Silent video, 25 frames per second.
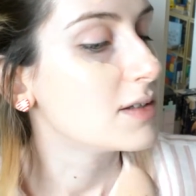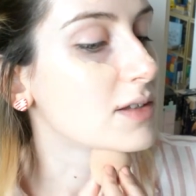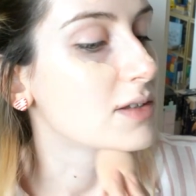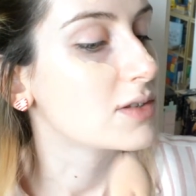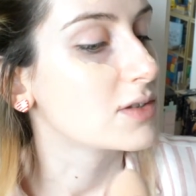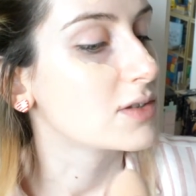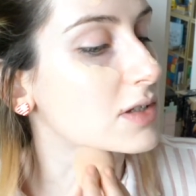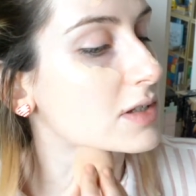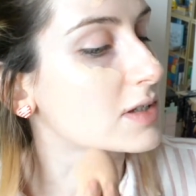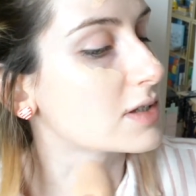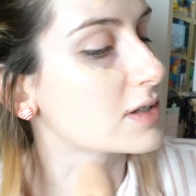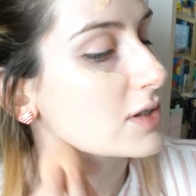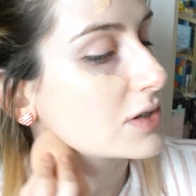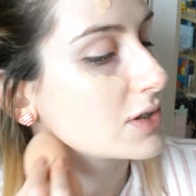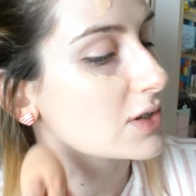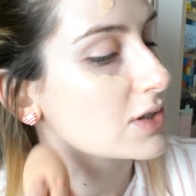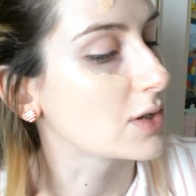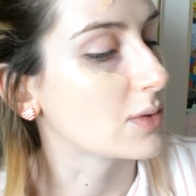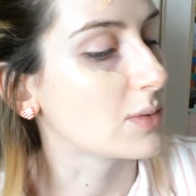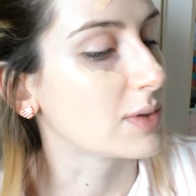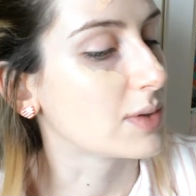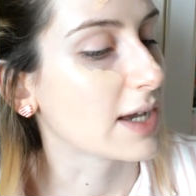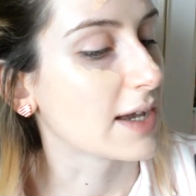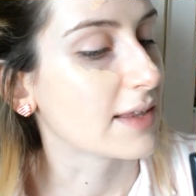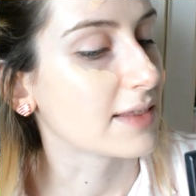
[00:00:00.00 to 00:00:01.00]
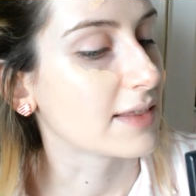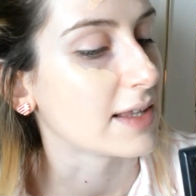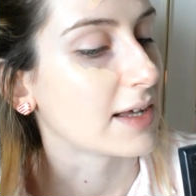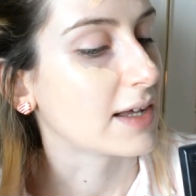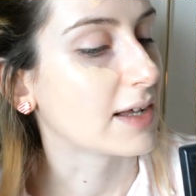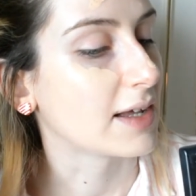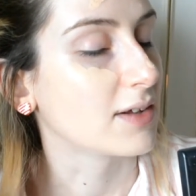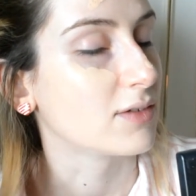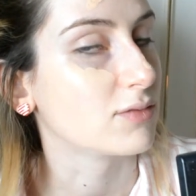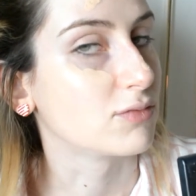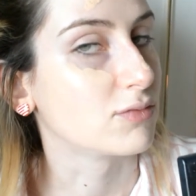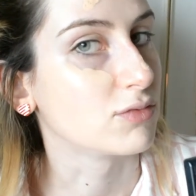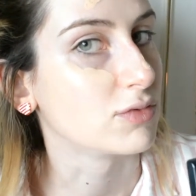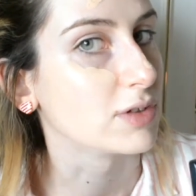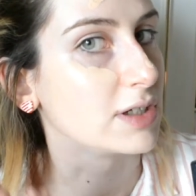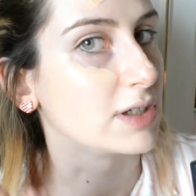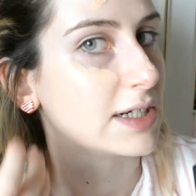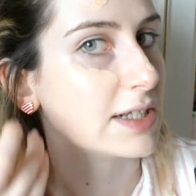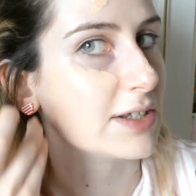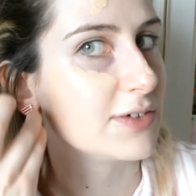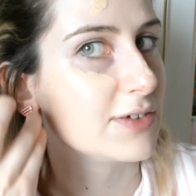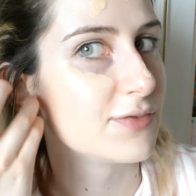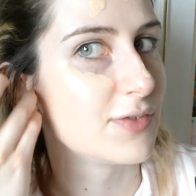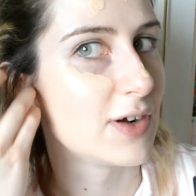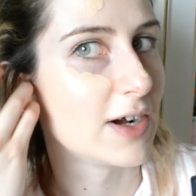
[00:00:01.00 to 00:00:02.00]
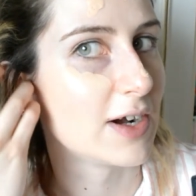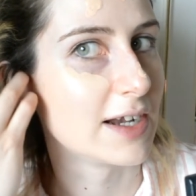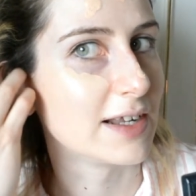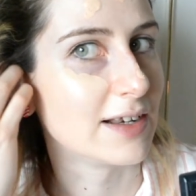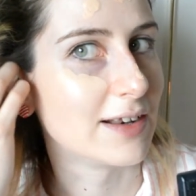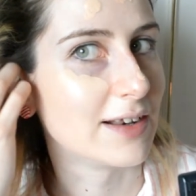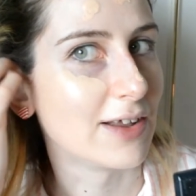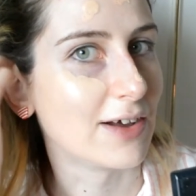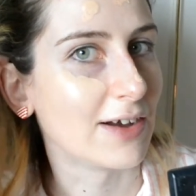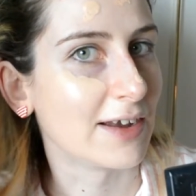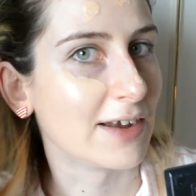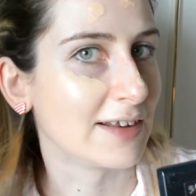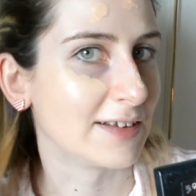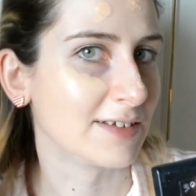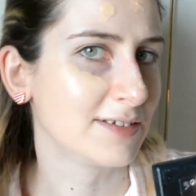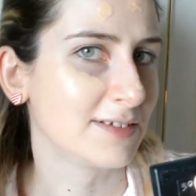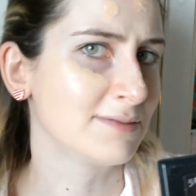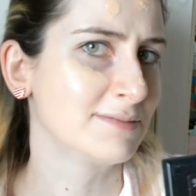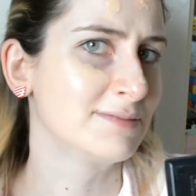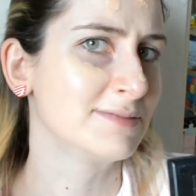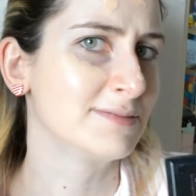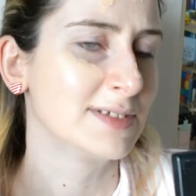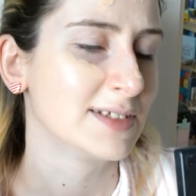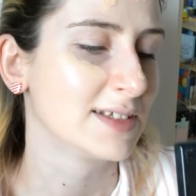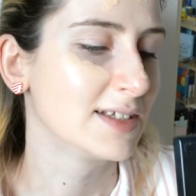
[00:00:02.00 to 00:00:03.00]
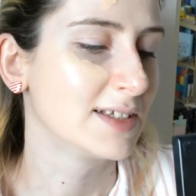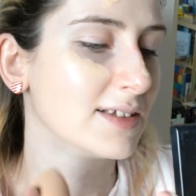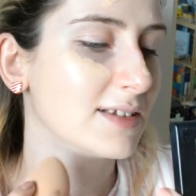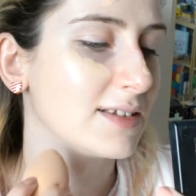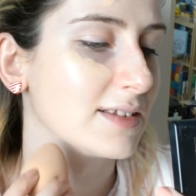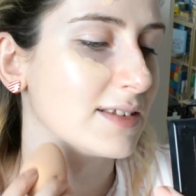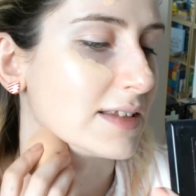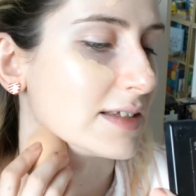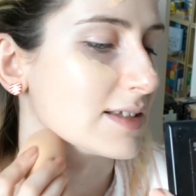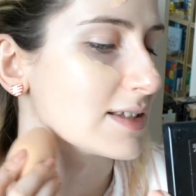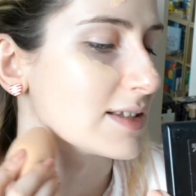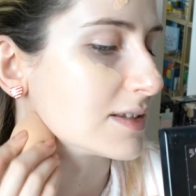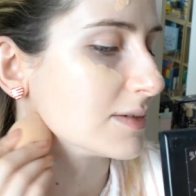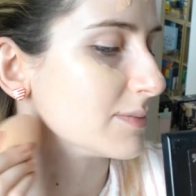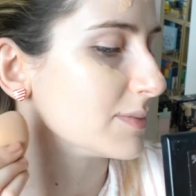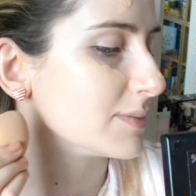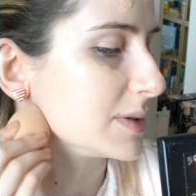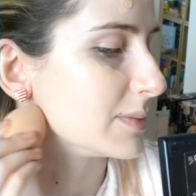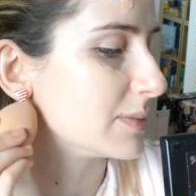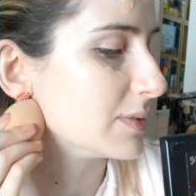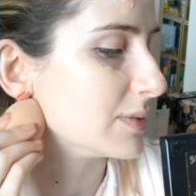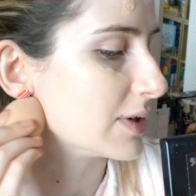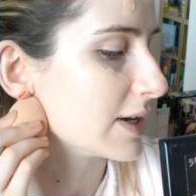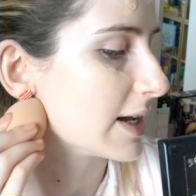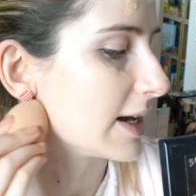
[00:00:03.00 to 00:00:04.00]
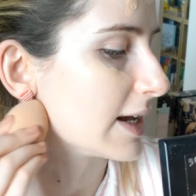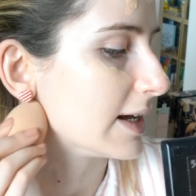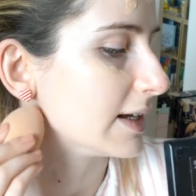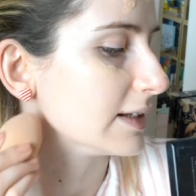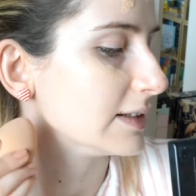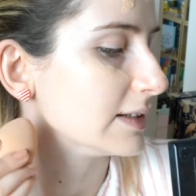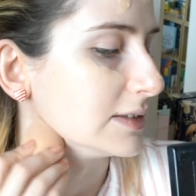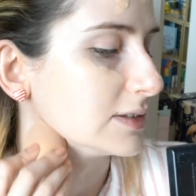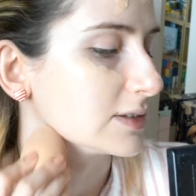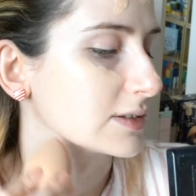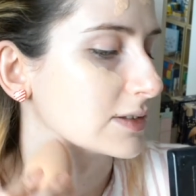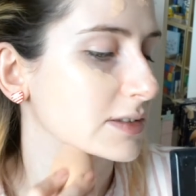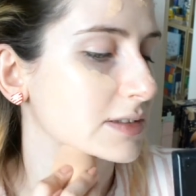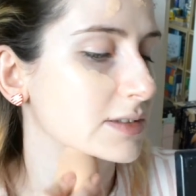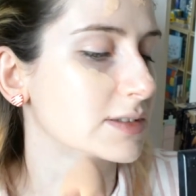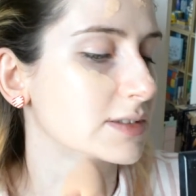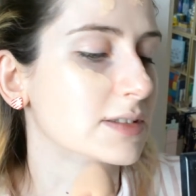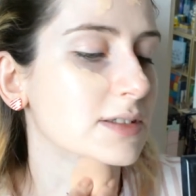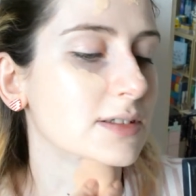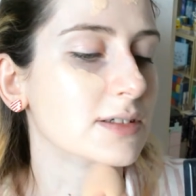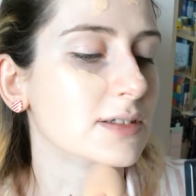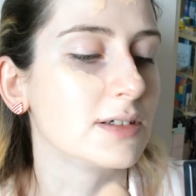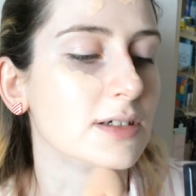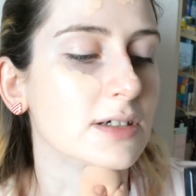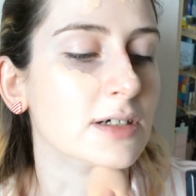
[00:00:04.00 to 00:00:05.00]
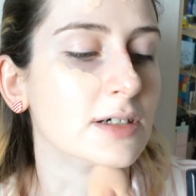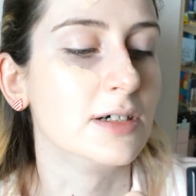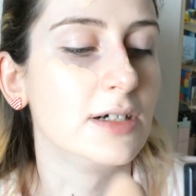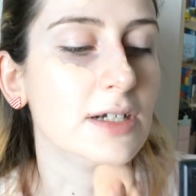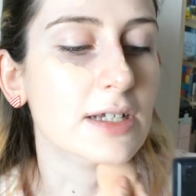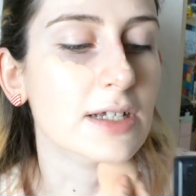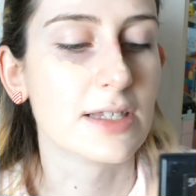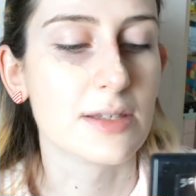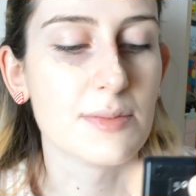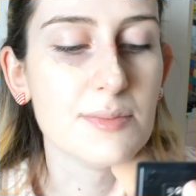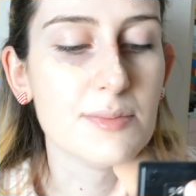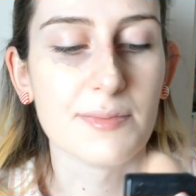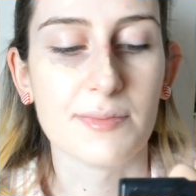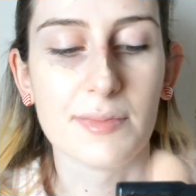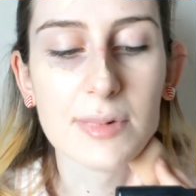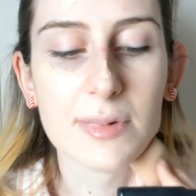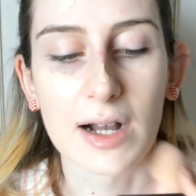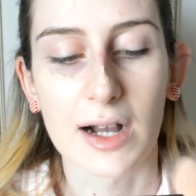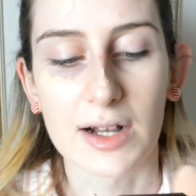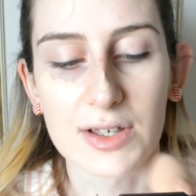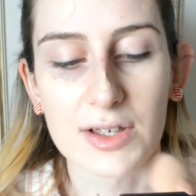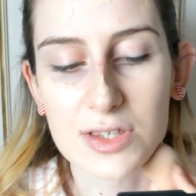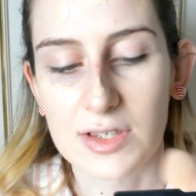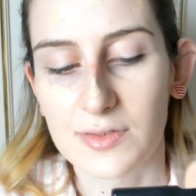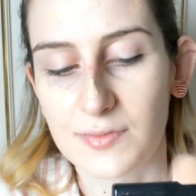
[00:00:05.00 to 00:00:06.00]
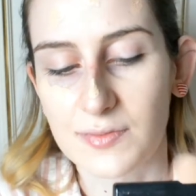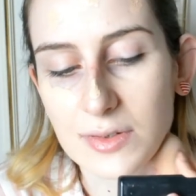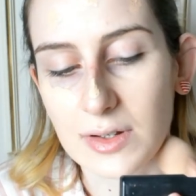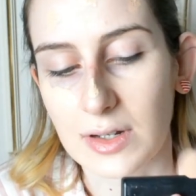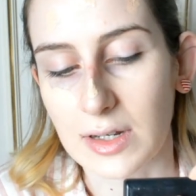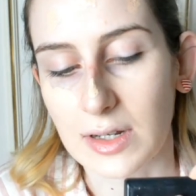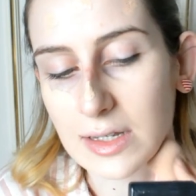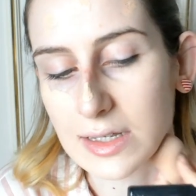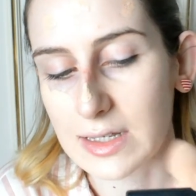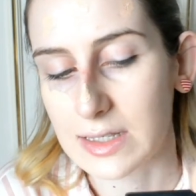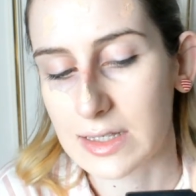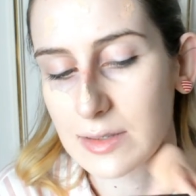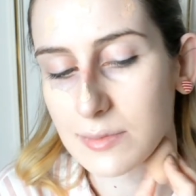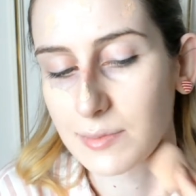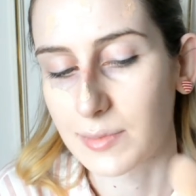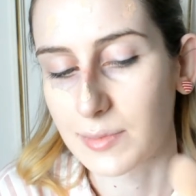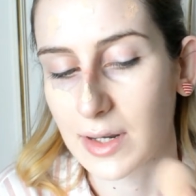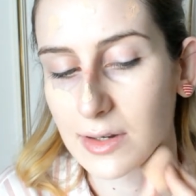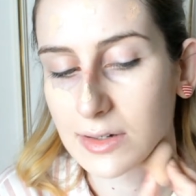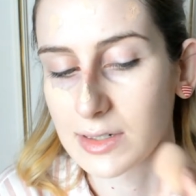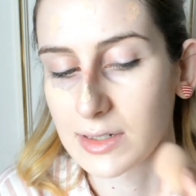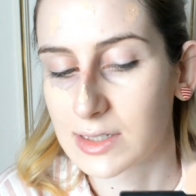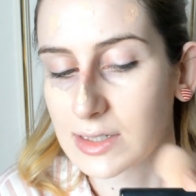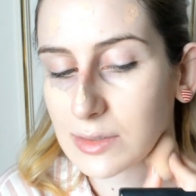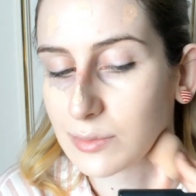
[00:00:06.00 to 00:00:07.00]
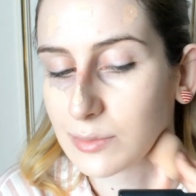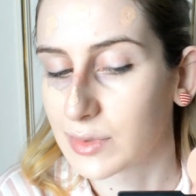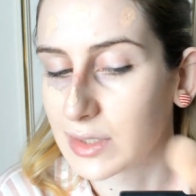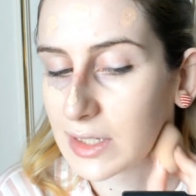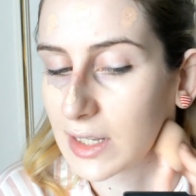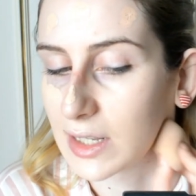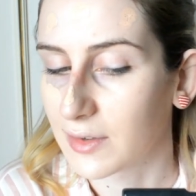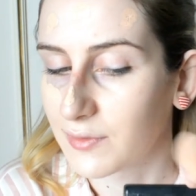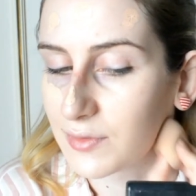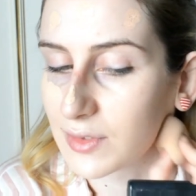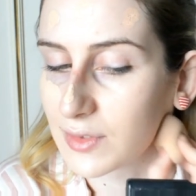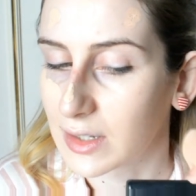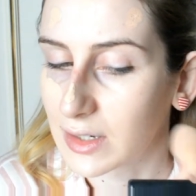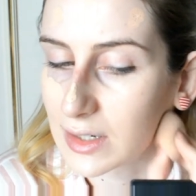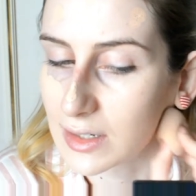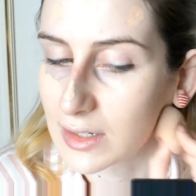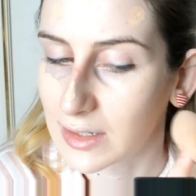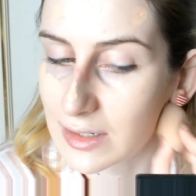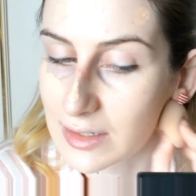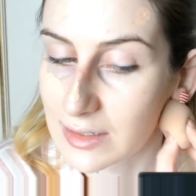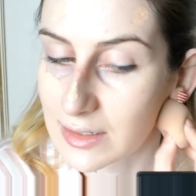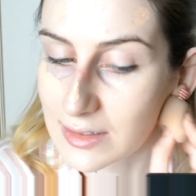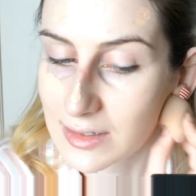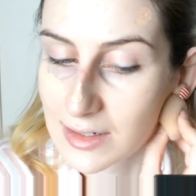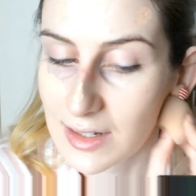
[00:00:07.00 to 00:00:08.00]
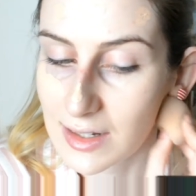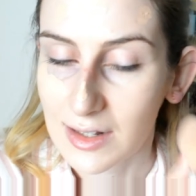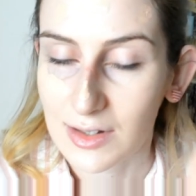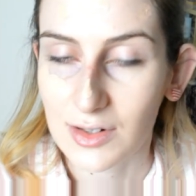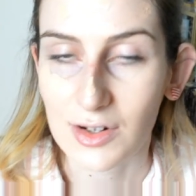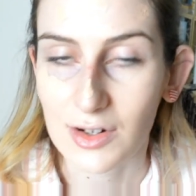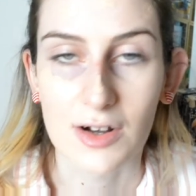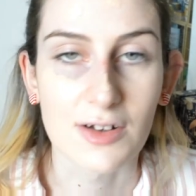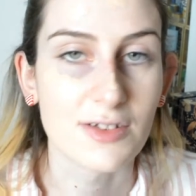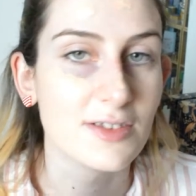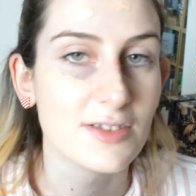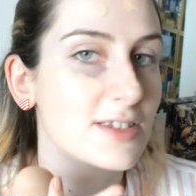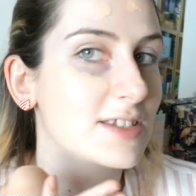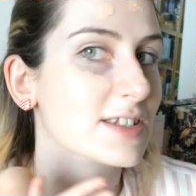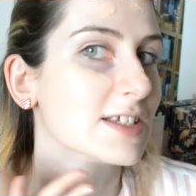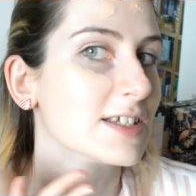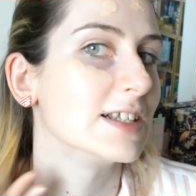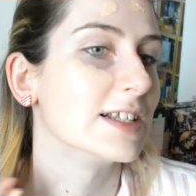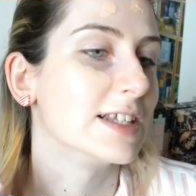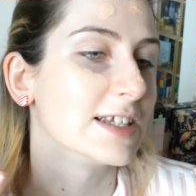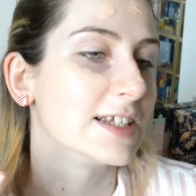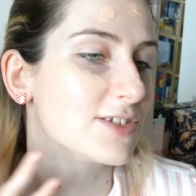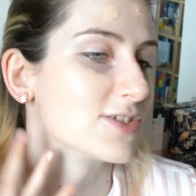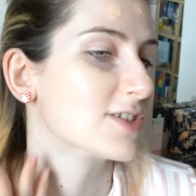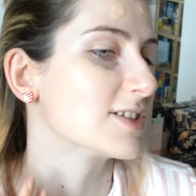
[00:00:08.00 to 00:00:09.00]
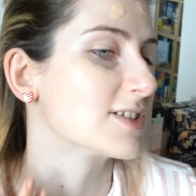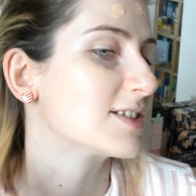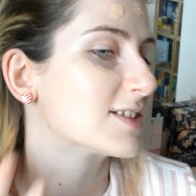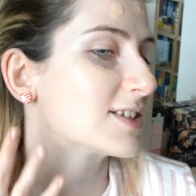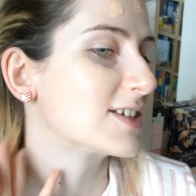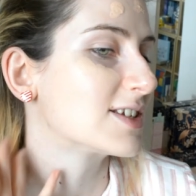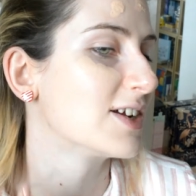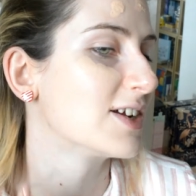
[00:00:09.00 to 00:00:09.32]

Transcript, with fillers: just so you don't get that really fine line that some people get and you just oh it's I just feel like it's embarrassing when you have that line constantly just